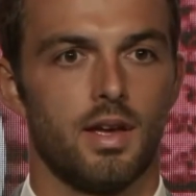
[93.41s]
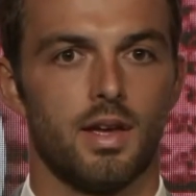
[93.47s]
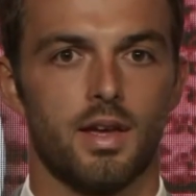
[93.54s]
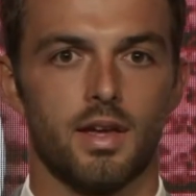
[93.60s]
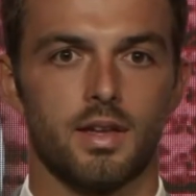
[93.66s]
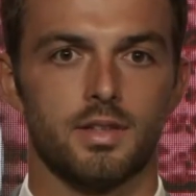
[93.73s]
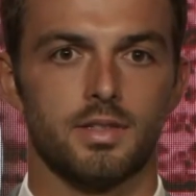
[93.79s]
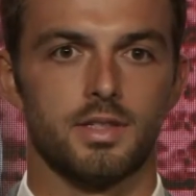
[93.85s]

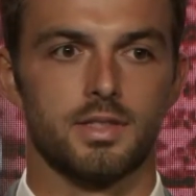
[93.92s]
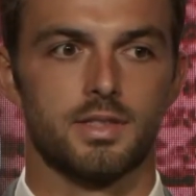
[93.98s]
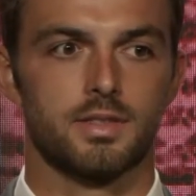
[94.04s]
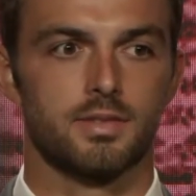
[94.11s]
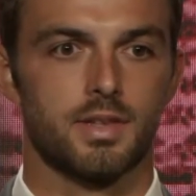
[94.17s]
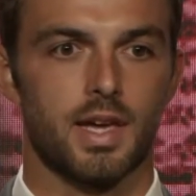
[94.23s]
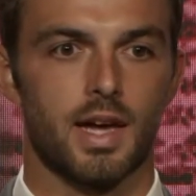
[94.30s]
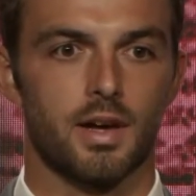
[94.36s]
And
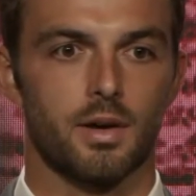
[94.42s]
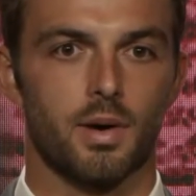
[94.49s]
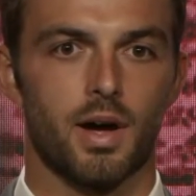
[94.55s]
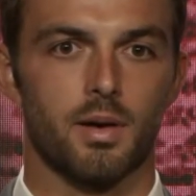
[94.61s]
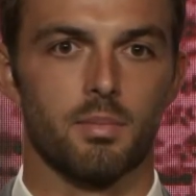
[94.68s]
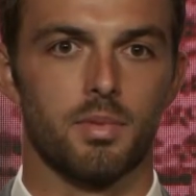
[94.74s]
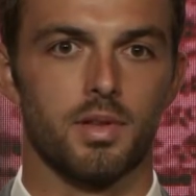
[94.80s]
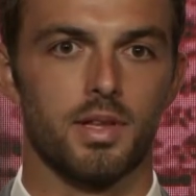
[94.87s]
just kind of go
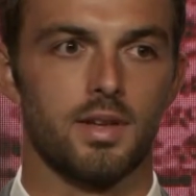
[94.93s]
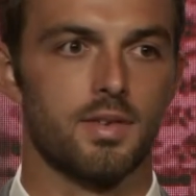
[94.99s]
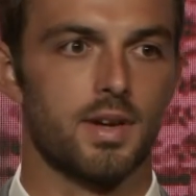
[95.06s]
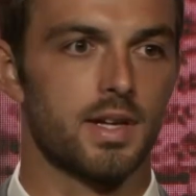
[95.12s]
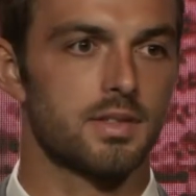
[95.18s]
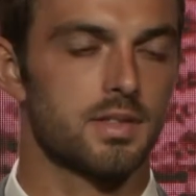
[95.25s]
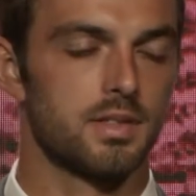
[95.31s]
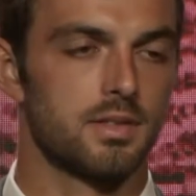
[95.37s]
out and believe and
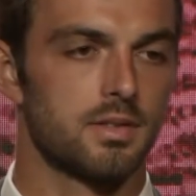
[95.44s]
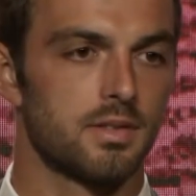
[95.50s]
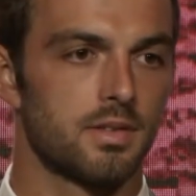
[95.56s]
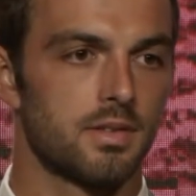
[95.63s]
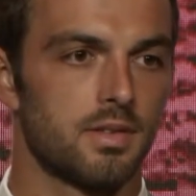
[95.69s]
execute.